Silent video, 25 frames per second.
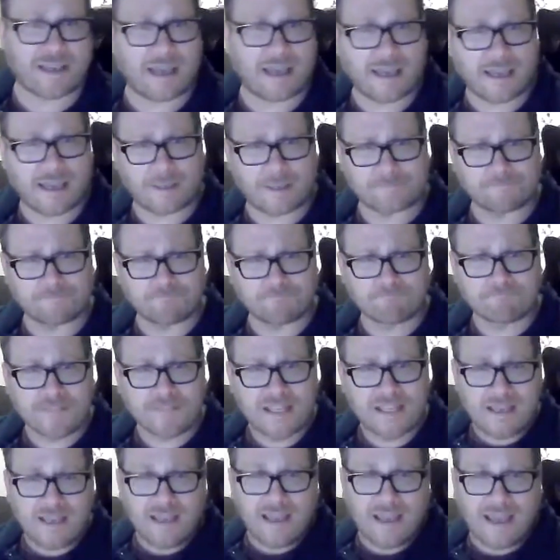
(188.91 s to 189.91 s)
And
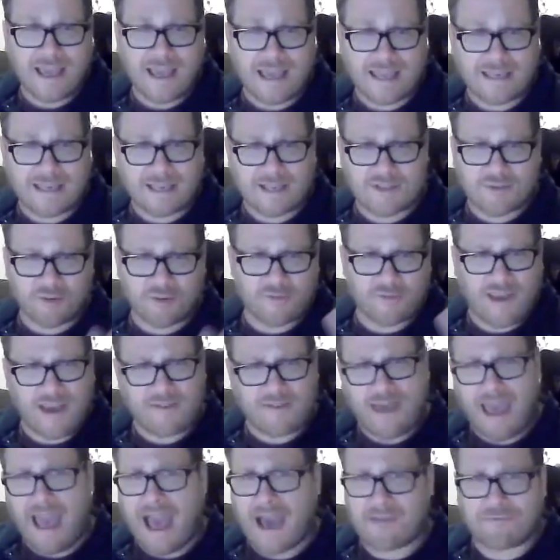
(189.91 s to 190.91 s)
I sort of have
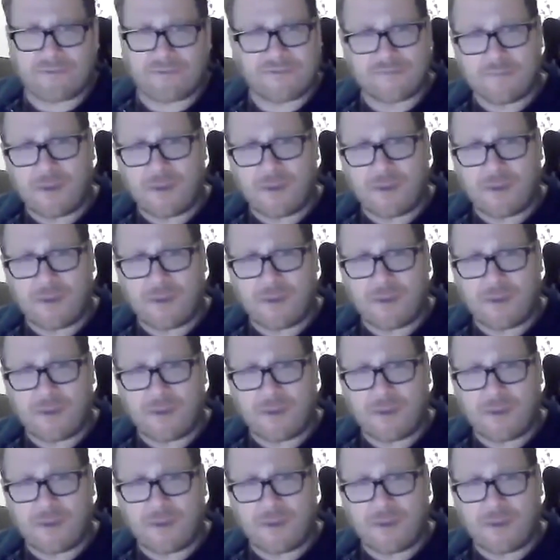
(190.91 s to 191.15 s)
half of